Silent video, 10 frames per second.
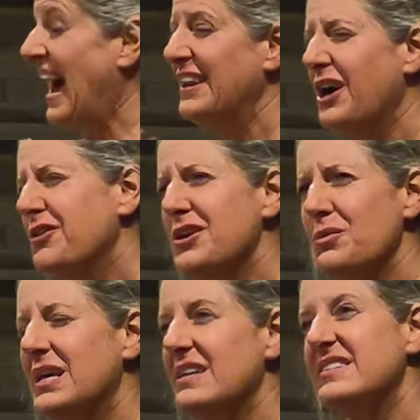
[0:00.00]
I know
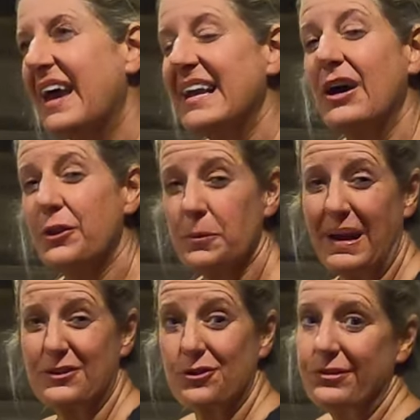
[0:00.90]
that we could take other
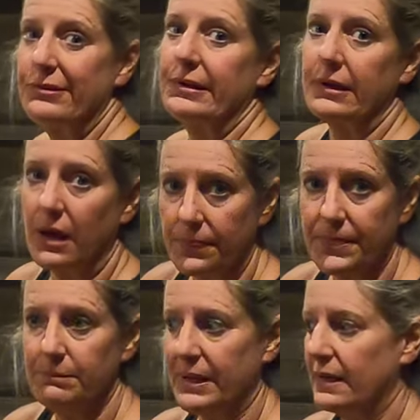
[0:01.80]
mattresses and
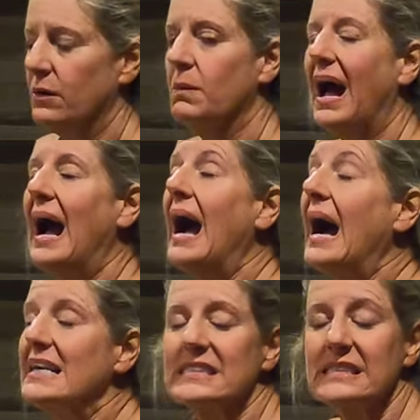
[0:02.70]
cut them down.
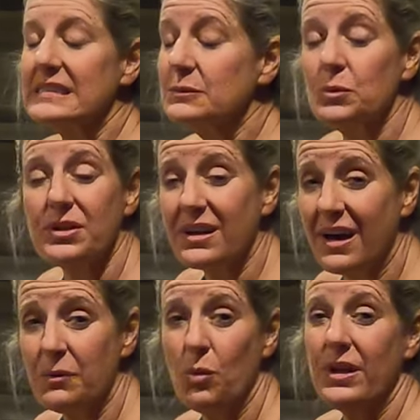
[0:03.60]
I just didn't want to
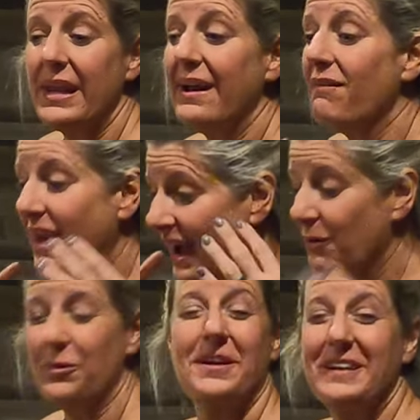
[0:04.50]
cut one down.
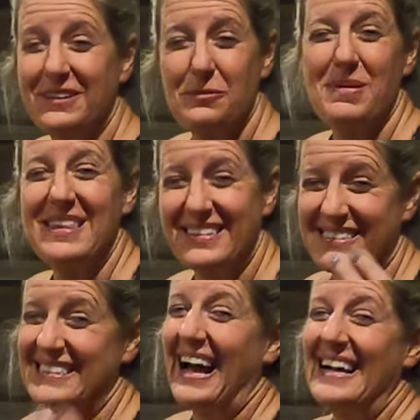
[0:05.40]
I wanted it to be the
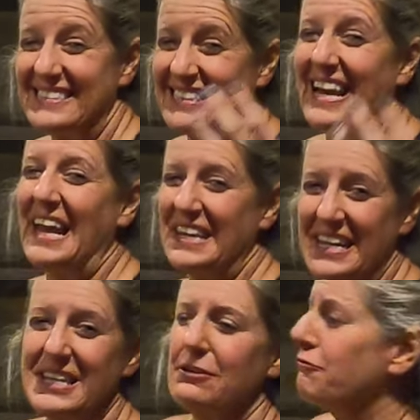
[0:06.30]
size that I
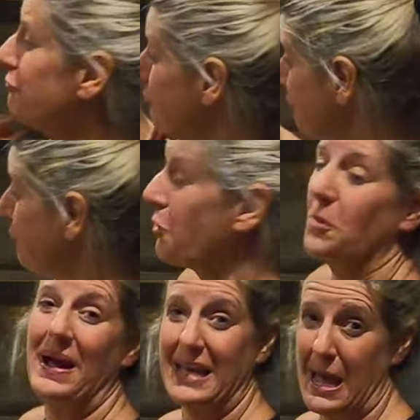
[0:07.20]
needed
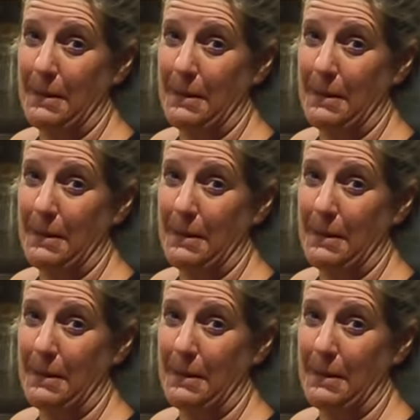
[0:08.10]
for my